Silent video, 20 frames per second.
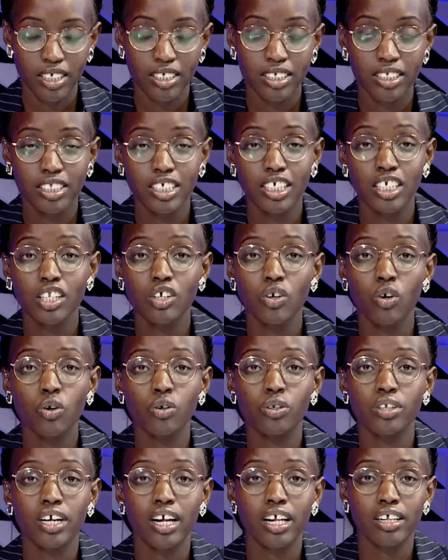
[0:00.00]
Still
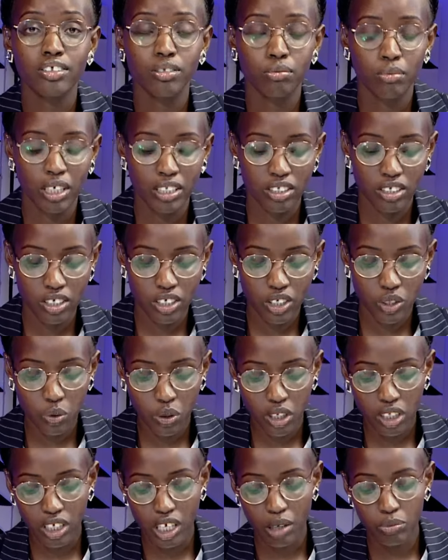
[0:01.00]
on health matters,
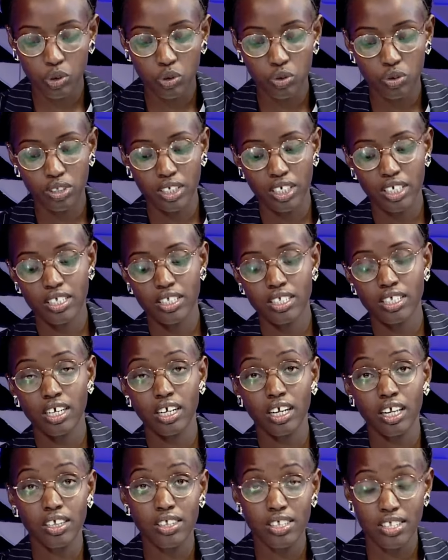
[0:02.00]
welcome to today's
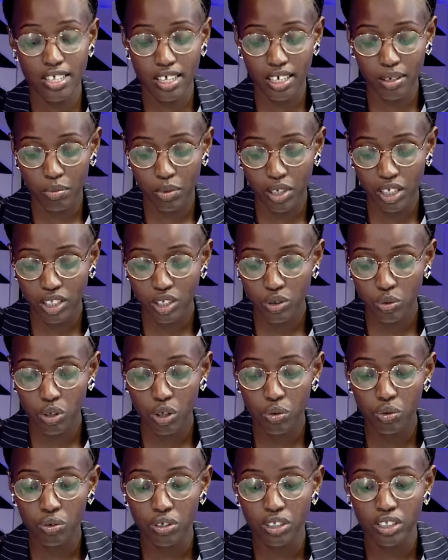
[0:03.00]
health segment where
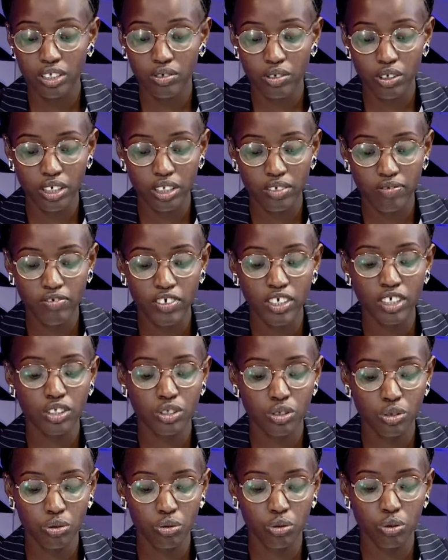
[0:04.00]
we will delve
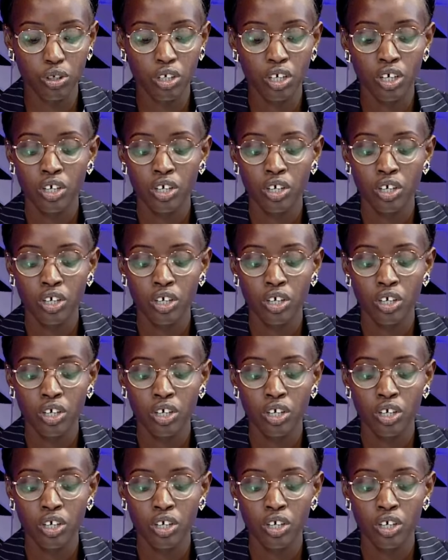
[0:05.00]
into